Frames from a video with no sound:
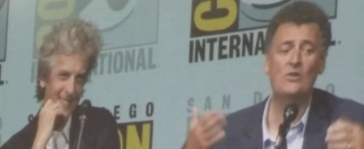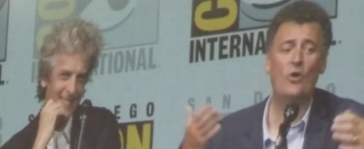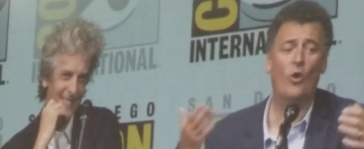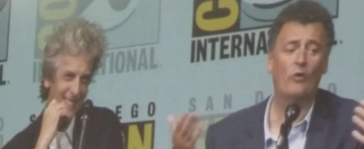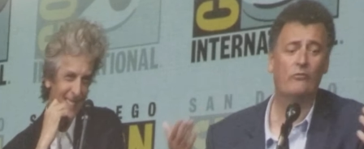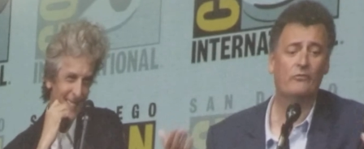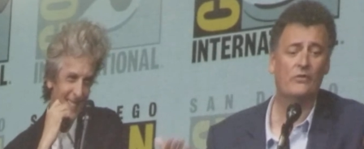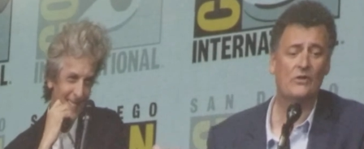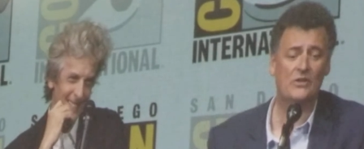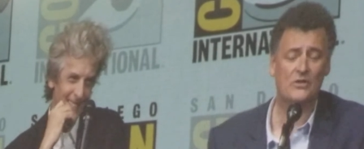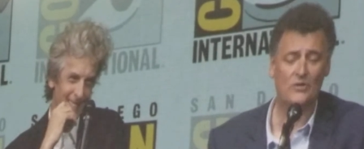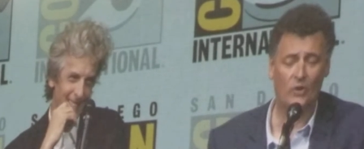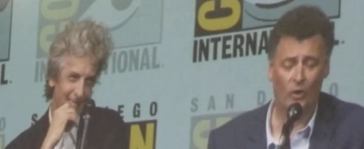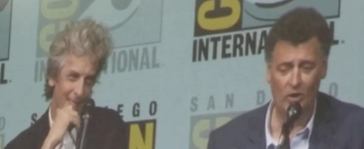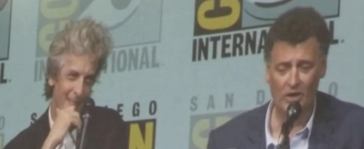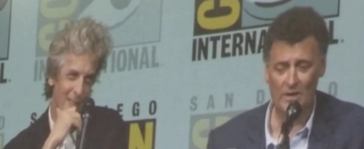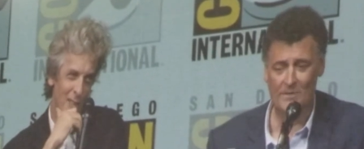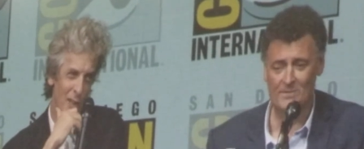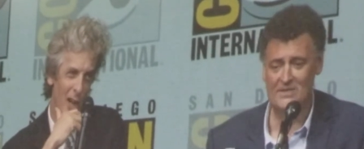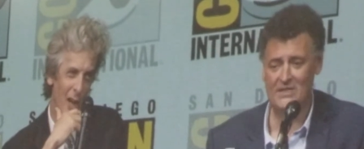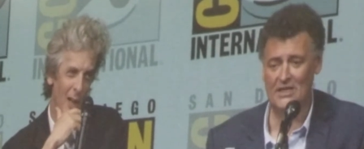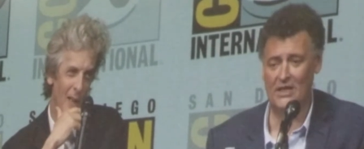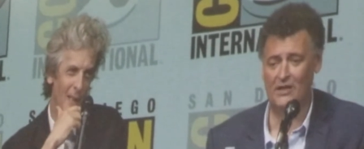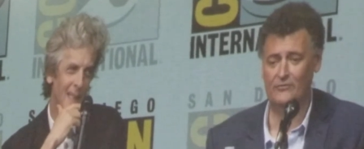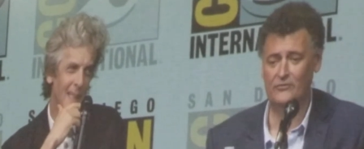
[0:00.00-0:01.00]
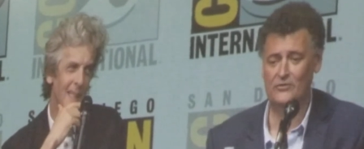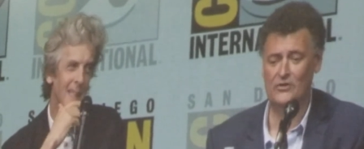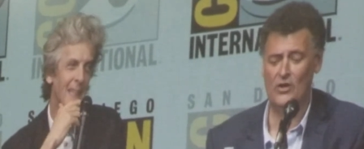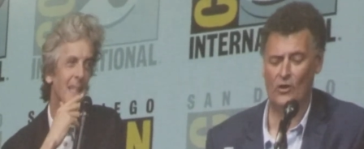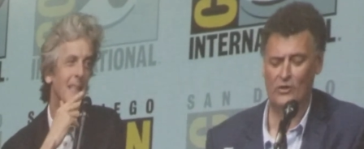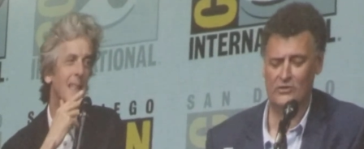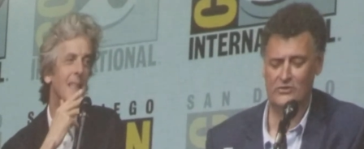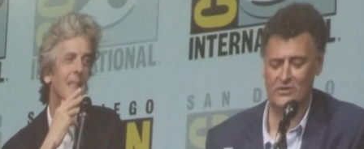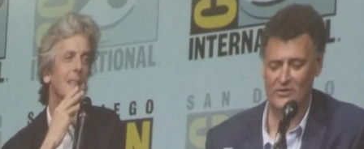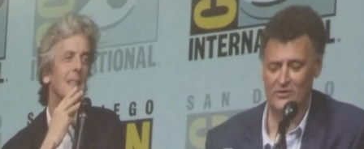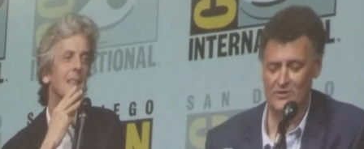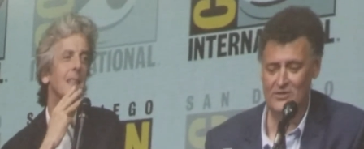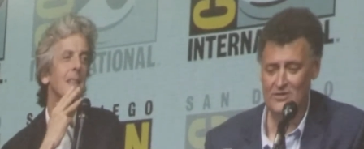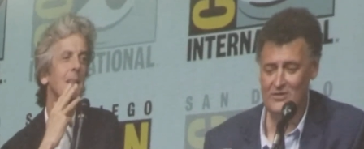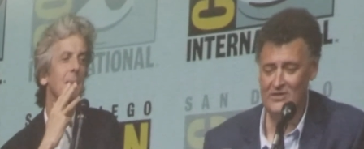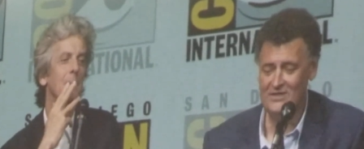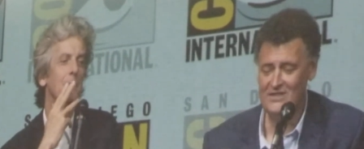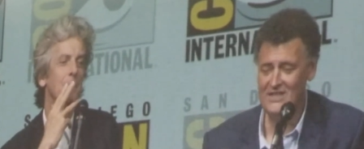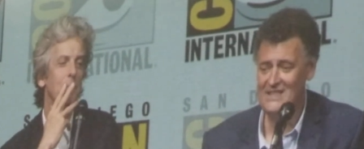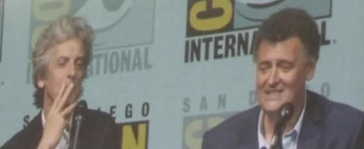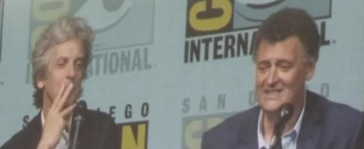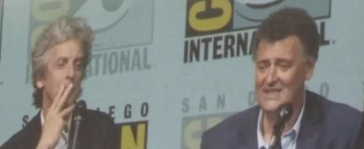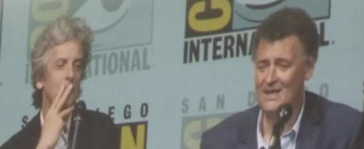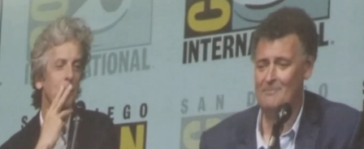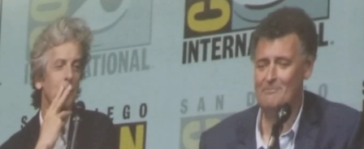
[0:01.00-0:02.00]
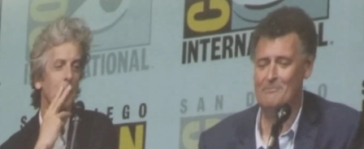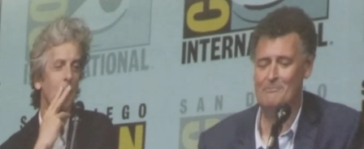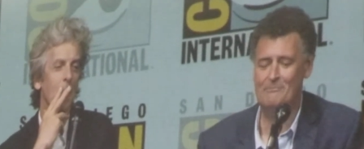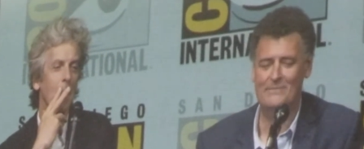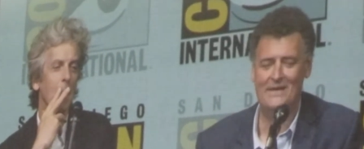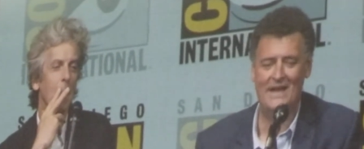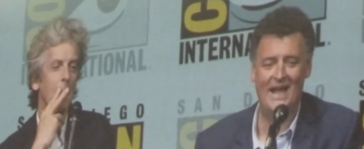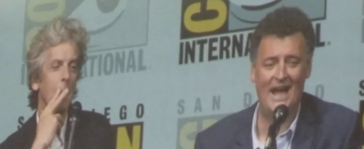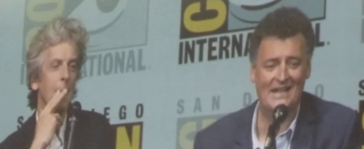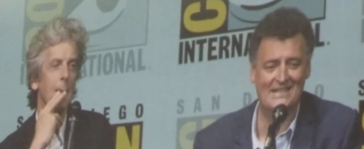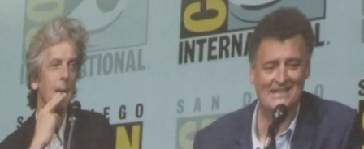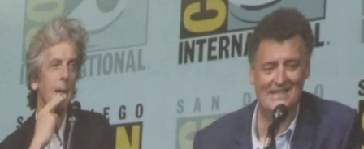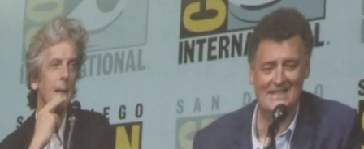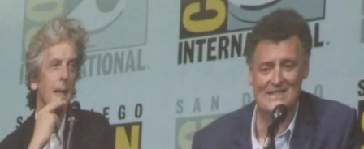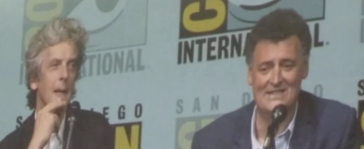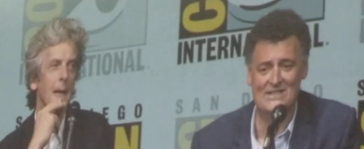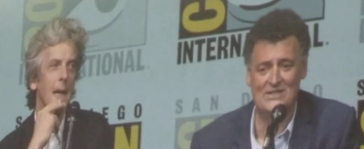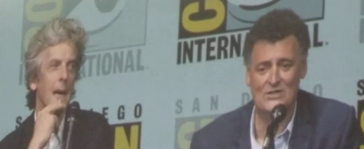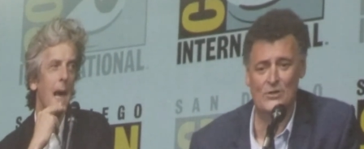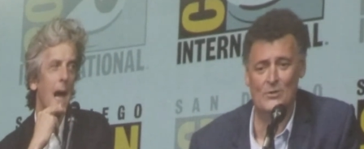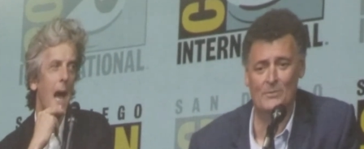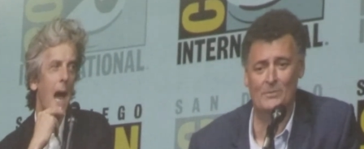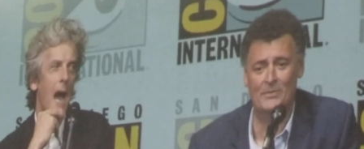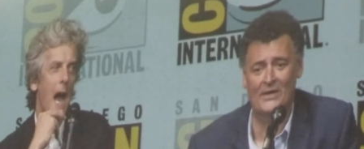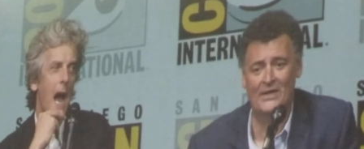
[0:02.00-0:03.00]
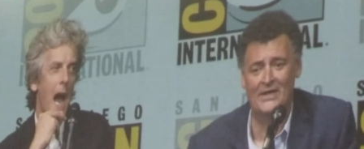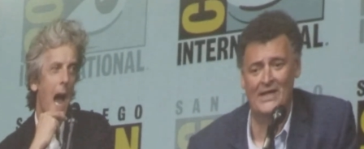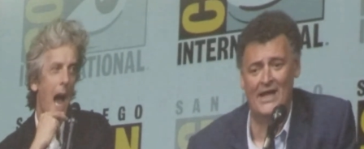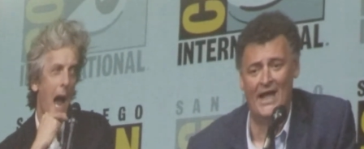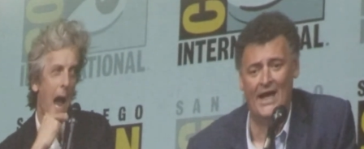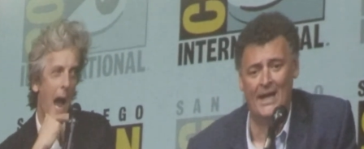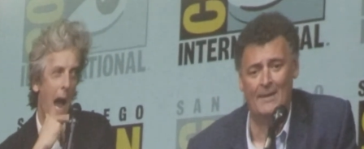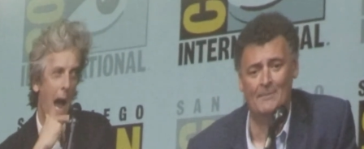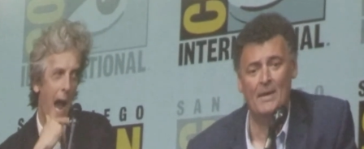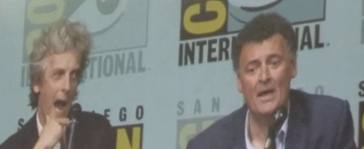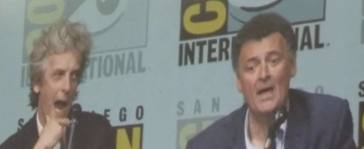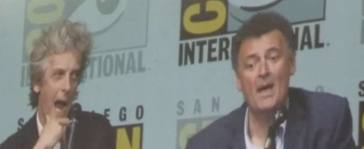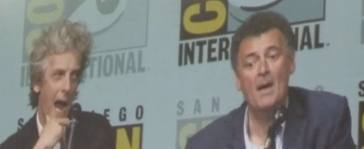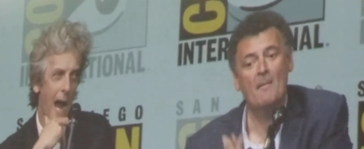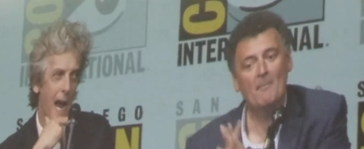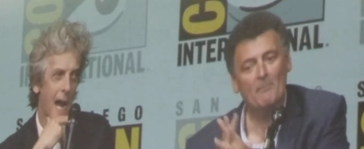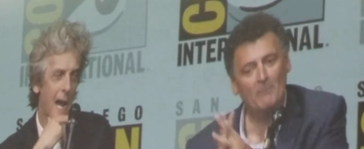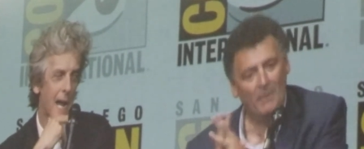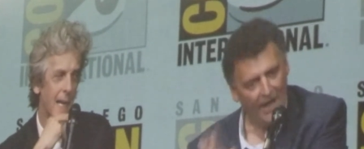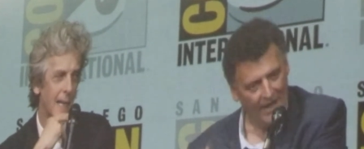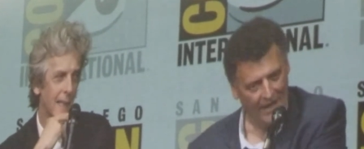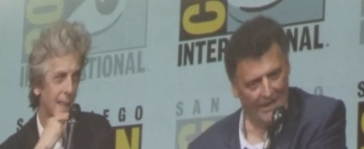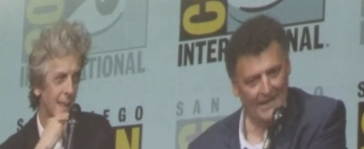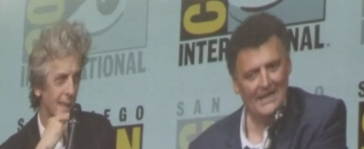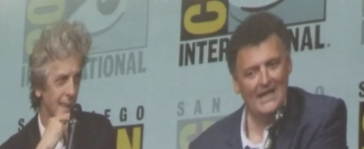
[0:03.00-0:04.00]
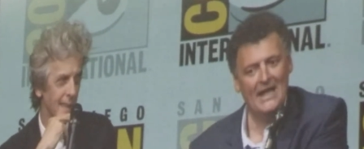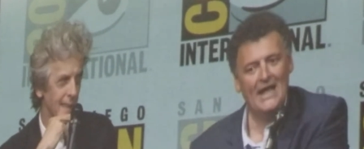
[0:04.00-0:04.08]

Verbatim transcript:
Speaker 1: often call himself Doctor Who because he's a bloody stupid man. But he,